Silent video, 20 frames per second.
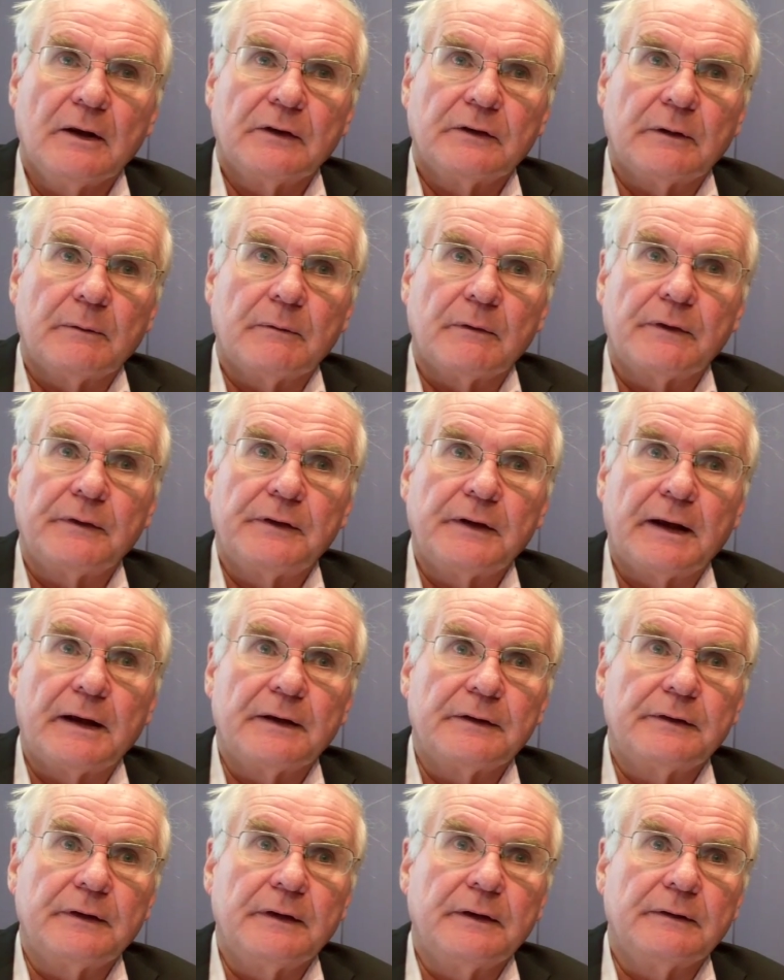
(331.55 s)
some of the
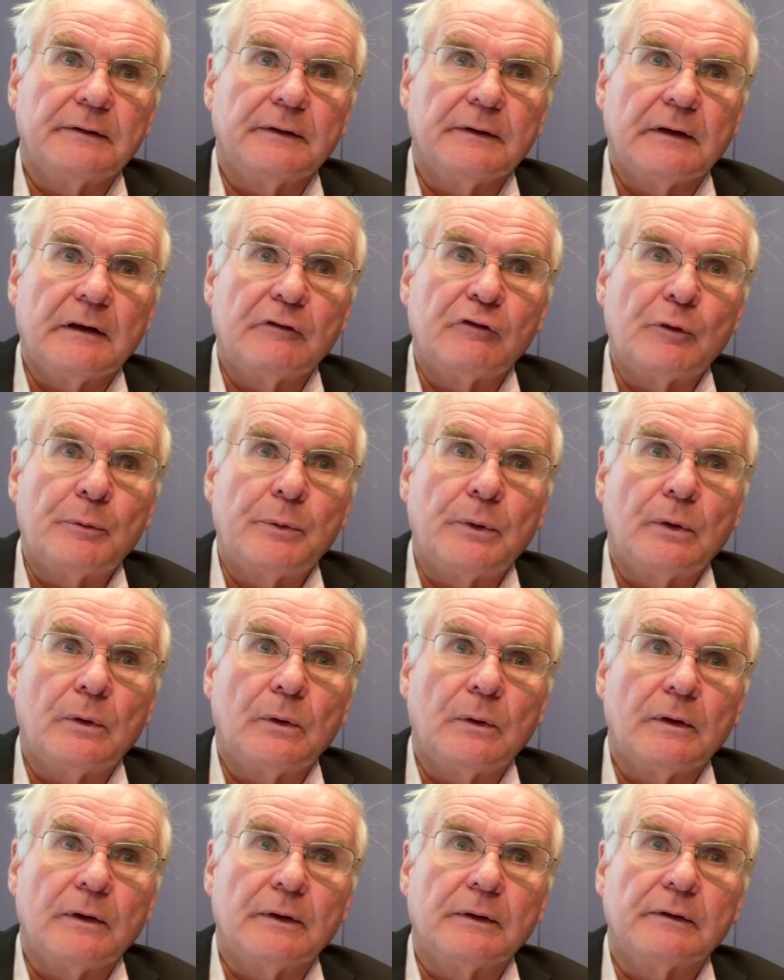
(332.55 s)
dioceses in
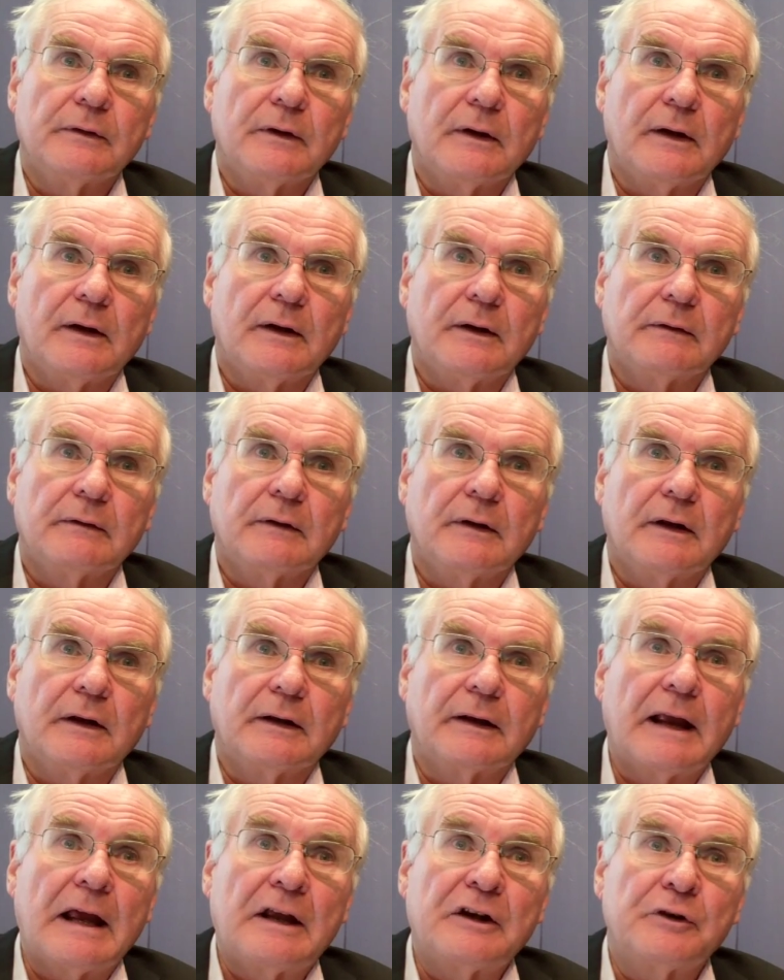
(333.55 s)
Liverpool
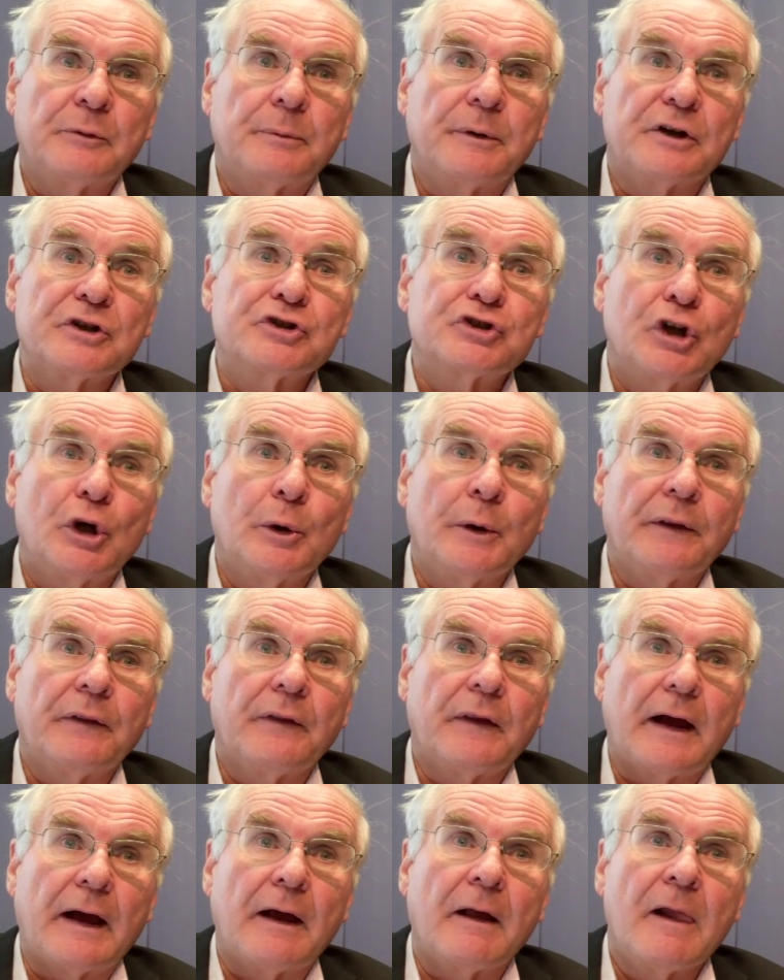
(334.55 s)
and Canterbury are showing
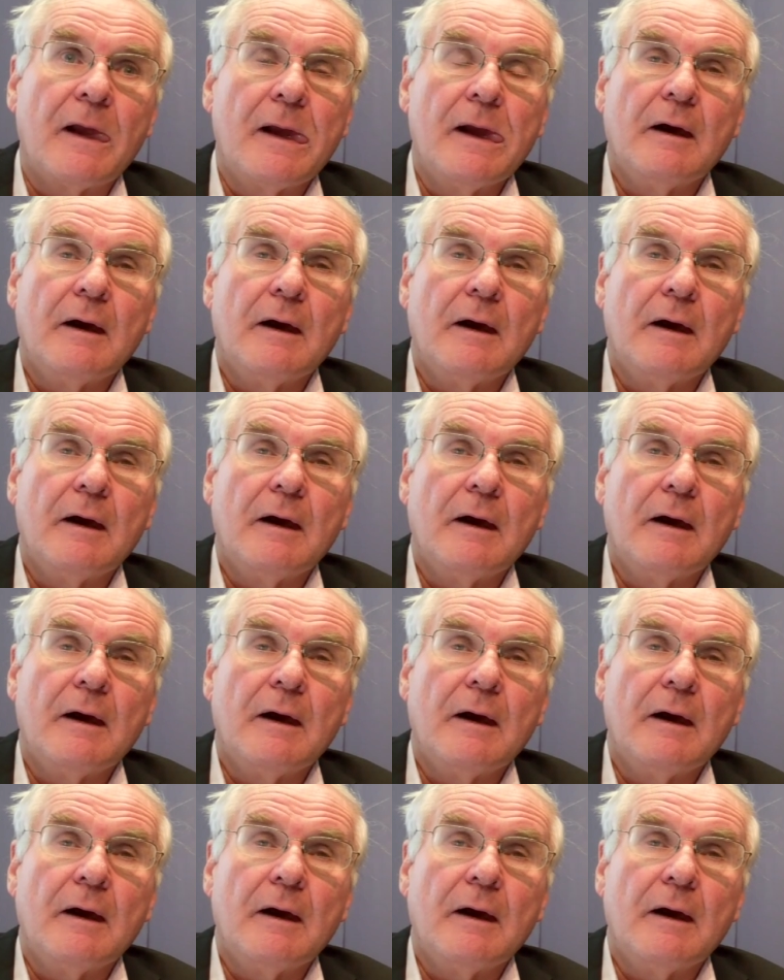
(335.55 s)
that.